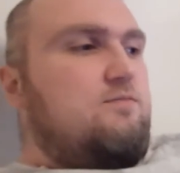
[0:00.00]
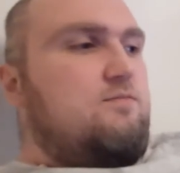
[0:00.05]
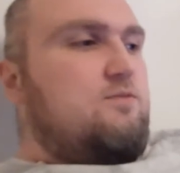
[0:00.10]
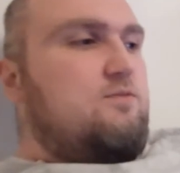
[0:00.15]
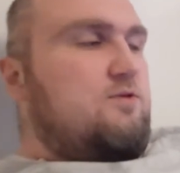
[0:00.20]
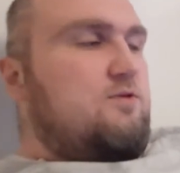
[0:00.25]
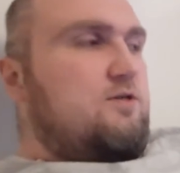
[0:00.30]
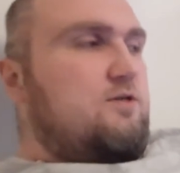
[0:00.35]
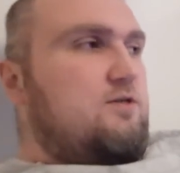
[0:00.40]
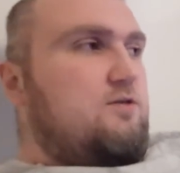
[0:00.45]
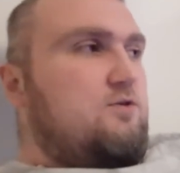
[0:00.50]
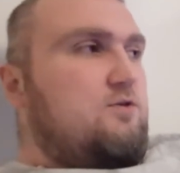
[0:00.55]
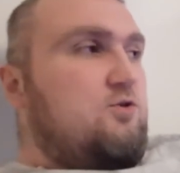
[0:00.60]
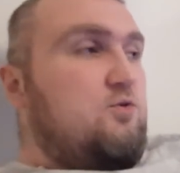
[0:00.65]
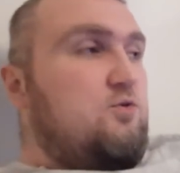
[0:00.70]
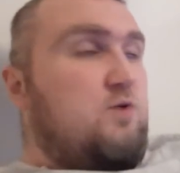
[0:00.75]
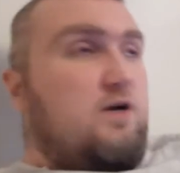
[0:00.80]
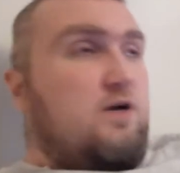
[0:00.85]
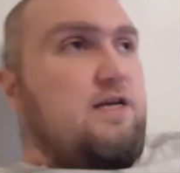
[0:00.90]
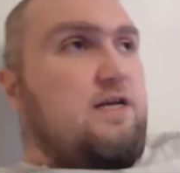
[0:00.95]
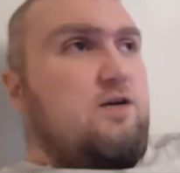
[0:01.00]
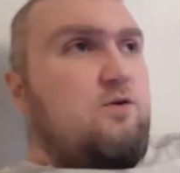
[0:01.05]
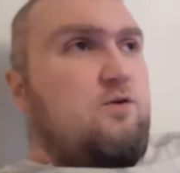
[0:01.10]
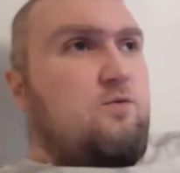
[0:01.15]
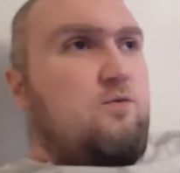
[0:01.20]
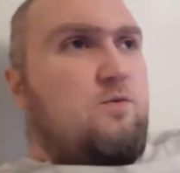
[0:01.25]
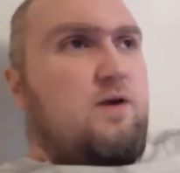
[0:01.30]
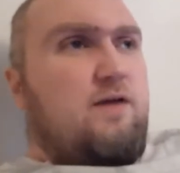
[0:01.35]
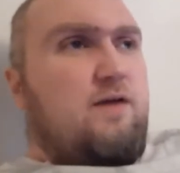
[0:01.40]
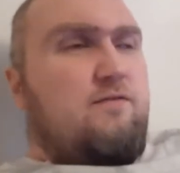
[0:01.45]
or a druggie or
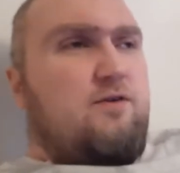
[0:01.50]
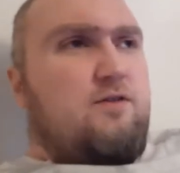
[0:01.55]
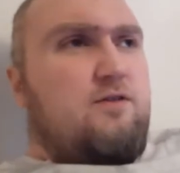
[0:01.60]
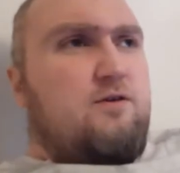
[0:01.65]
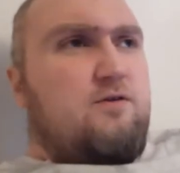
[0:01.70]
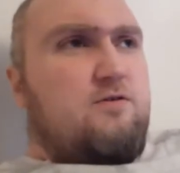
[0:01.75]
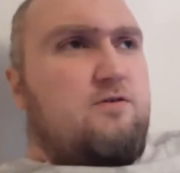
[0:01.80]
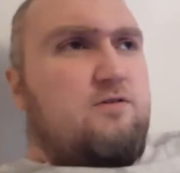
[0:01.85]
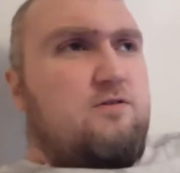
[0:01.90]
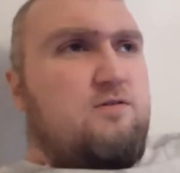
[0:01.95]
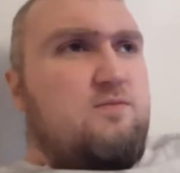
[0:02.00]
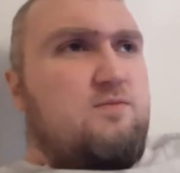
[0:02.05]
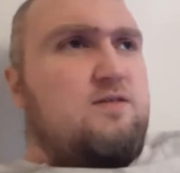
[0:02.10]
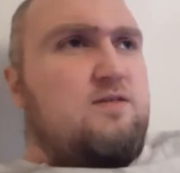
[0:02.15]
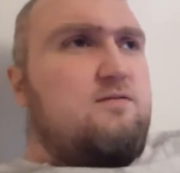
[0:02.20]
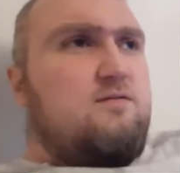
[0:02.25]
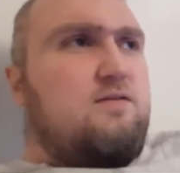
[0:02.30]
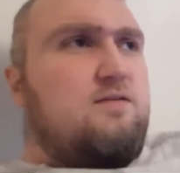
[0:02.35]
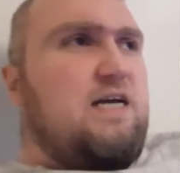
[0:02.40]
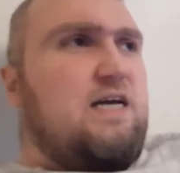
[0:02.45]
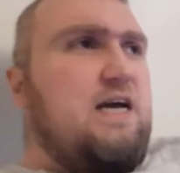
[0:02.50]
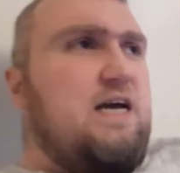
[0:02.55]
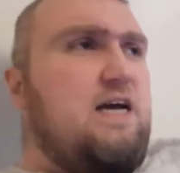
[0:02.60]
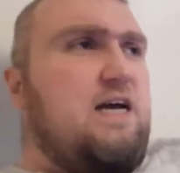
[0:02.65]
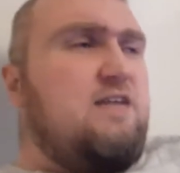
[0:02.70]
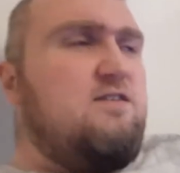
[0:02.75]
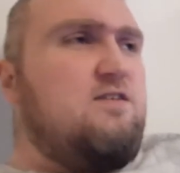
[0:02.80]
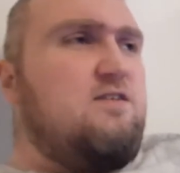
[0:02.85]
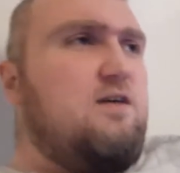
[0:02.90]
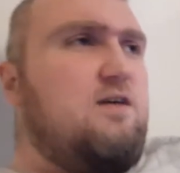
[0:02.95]
whatever that ultimately like
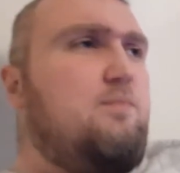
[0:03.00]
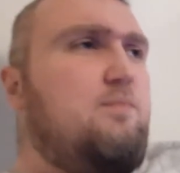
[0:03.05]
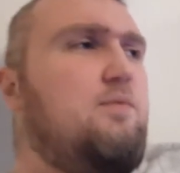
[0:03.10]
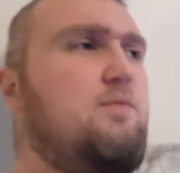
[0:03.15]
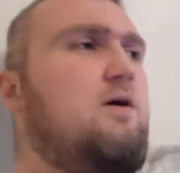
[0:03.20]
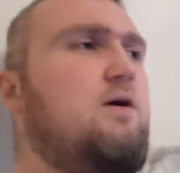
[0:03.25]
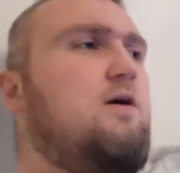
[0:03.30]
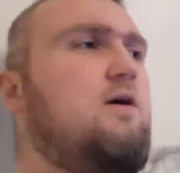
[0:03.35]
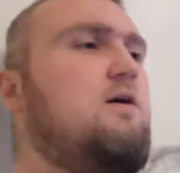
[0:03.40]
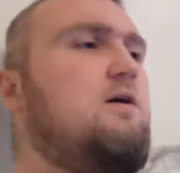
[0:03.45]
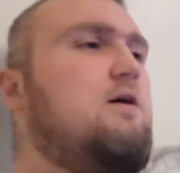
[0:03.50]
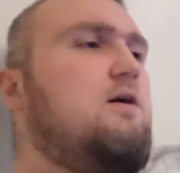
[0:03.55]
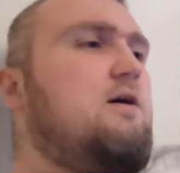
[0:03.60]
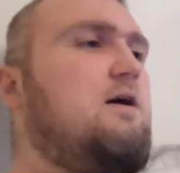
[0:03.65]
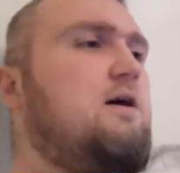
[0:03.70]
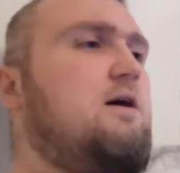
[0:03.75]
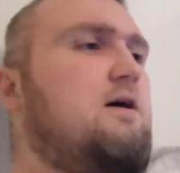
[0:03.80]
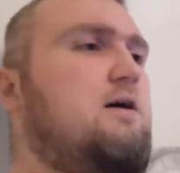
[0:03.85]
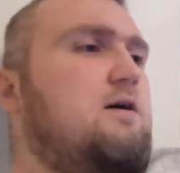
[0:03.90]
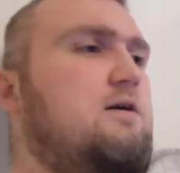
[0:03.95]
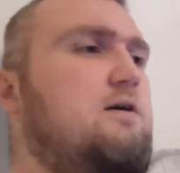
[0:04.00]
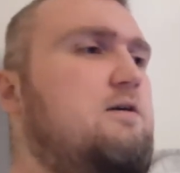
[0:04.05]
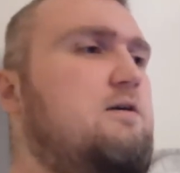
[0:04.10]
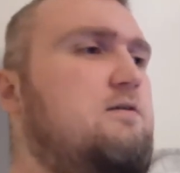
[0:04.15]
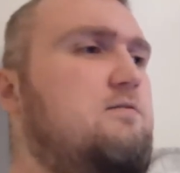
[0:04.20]
ends up uh,